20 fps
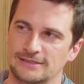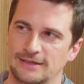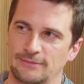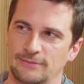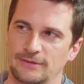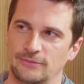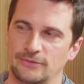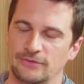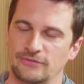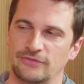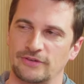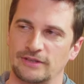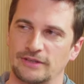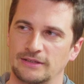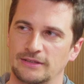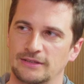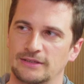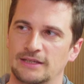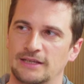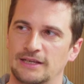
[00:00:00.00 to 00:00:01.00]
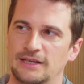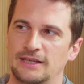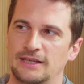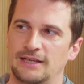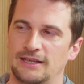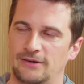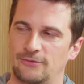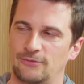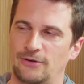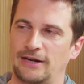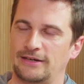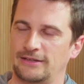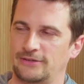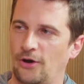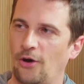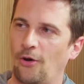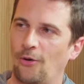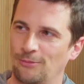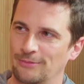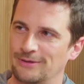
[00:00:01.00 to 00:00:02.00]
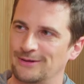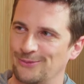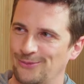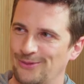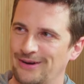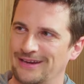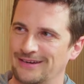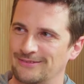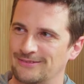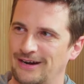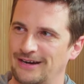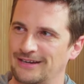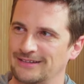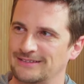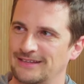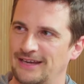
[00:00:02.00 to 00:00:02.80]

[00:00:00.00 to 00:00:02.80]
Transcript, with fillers: I mean, we feel right at home in a way, right?